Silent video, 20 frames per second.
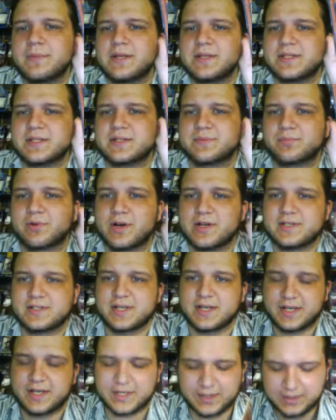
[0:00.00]
meets its price
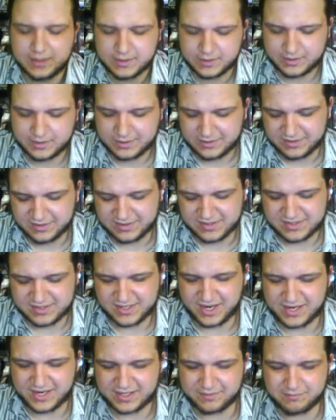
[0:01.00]
tag. It's
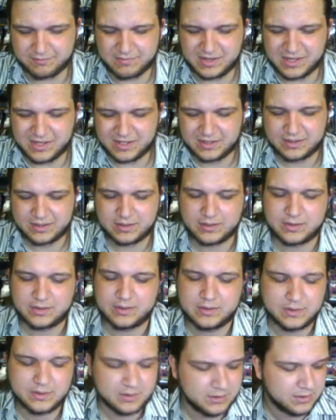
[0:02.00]
kind of meh.
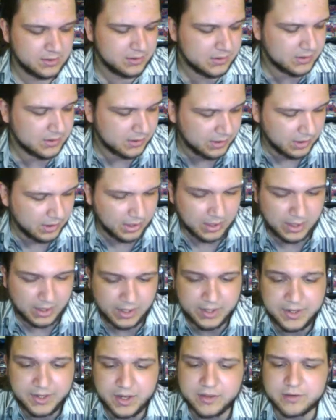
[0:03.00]

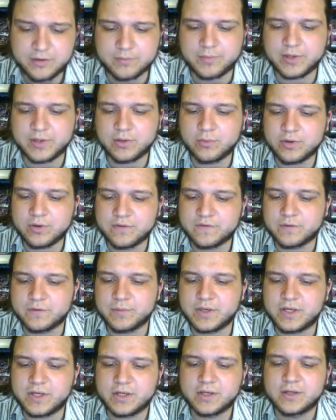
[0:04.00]
Another big one for
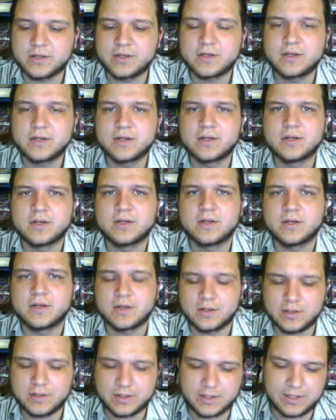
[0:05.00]
me.
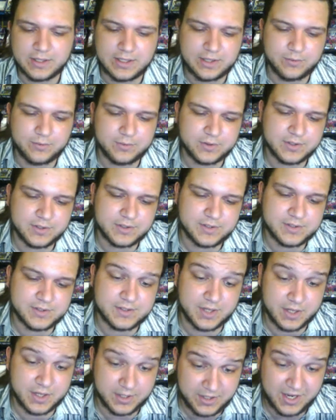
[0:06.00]
It
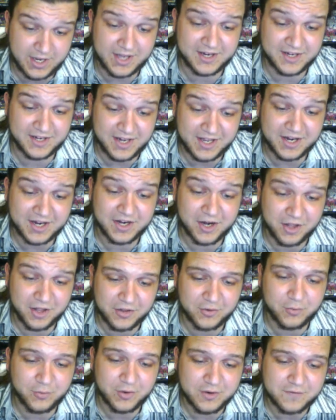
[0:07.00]
was yet again
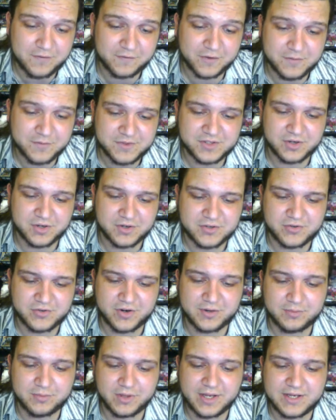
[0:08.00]
another one from Star
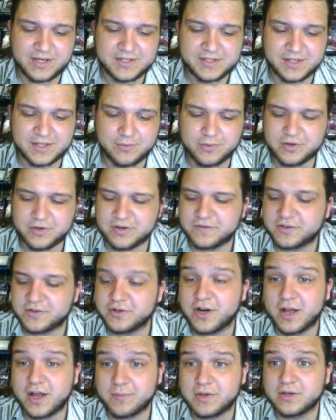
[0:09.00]
Strike Blast. I wonder if
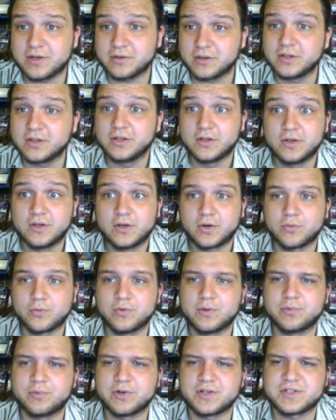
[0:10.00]
Konami will
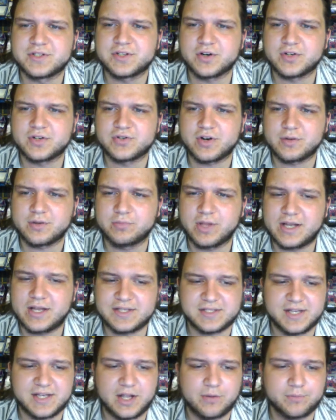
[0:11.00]
reprint Star Strike
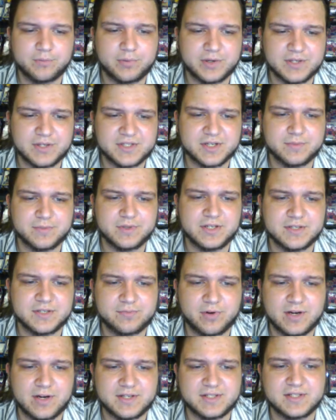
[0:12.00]
Blast to help bring some of these
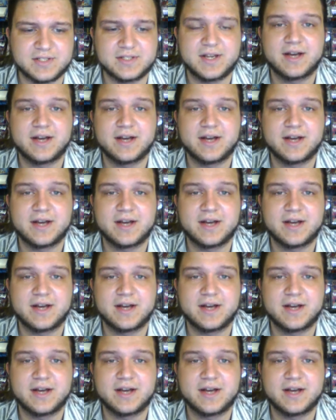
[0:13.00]
prices